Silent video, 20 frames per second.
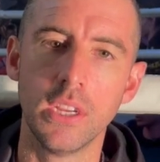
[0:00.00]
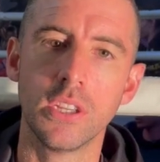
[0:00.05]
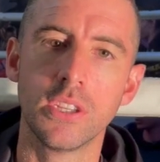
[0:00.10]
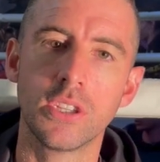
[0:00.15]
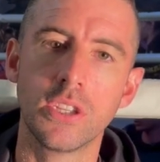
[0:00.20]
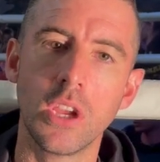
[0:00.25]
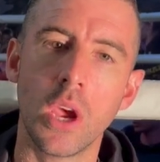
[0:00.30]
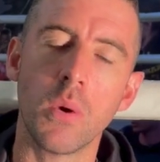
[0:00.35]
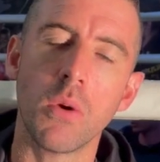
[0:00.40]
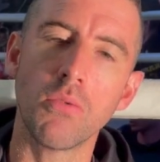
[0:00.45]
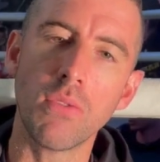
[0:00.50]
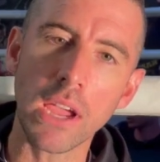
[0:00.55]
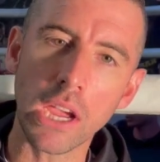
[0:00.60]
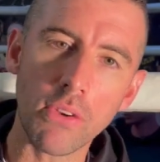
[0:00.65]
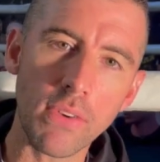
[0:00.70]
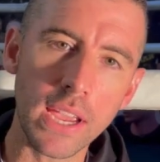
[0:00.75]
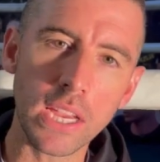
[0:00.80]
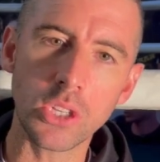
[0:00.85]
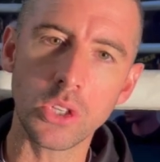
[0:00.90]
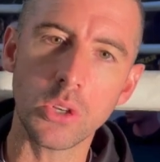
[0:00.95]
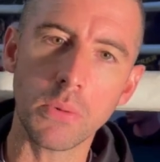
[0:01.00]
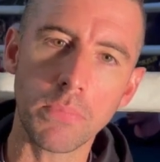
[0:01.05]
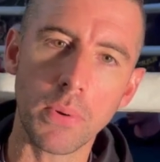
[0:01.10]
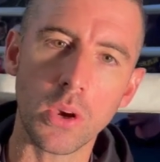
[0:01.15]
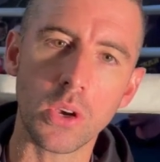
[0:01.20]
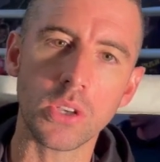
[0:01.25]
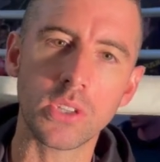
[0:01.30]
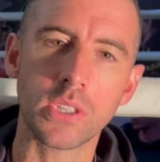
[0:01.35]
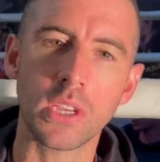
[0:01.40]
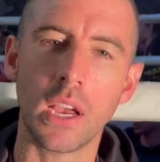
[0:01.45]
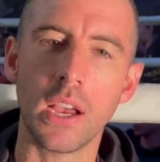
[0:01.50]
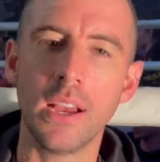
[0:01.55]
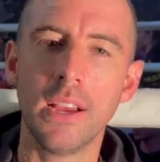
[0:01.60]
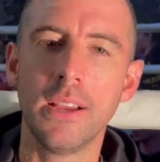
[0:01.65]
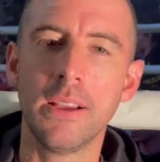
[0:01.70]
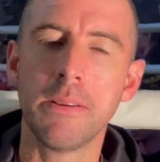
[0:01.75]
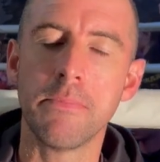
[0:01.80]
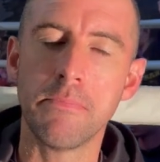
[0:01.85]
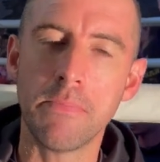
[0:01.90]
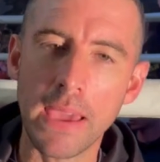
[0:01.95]
So, a recreational boxer
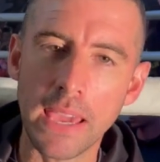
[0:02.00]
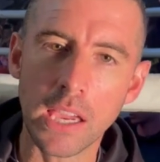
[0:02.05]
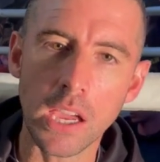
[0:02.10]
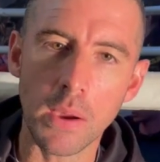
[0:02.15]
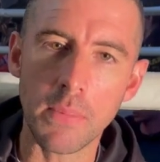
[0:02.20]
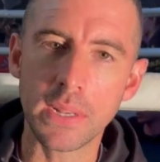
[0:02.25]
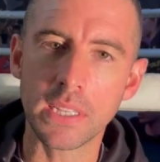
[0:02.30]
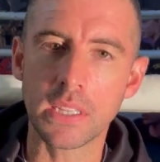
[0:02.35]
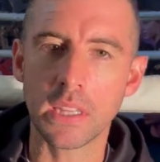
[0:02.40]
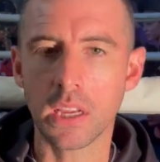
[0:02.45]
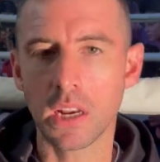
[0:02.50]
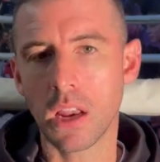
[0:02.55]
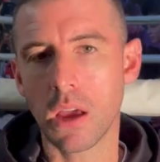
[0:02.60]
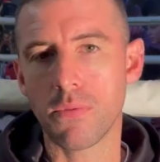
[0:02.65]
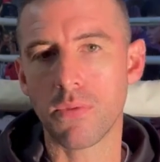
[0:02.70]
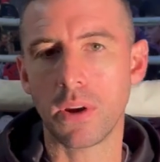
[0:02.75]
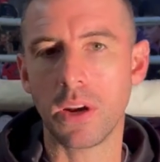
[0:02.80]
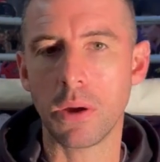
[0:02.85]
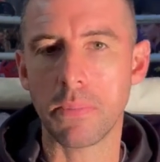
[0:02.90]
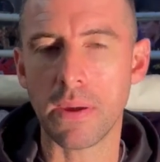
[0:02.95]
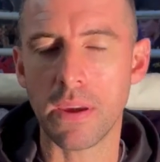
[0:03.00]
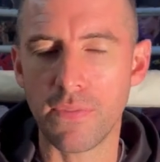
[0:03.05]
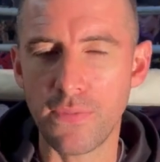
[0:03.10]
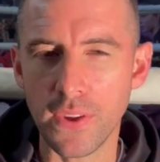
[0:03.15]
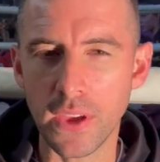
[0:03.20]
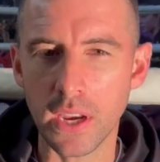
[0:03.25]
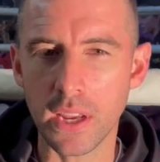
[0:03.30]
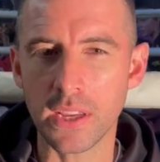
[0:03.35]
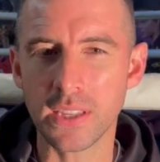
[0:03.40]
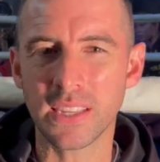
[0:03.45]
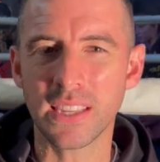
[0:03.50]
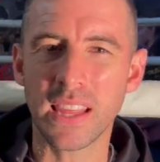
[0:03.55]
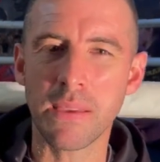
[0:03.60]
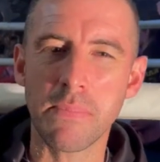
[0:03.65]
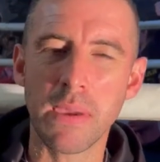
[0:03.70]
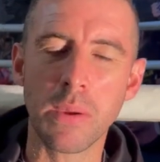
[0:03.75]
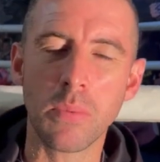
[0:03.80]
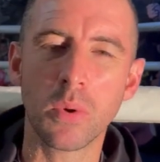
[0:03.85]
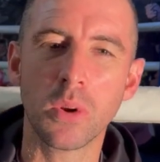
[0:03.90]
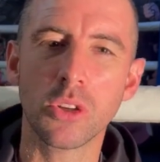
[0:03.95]
may come into the club for a little bit of fitness and then
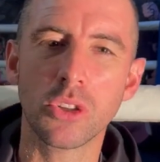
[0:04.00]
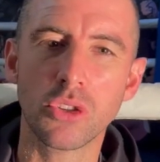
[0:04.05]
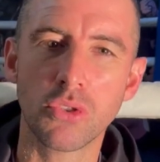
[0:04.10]
may want to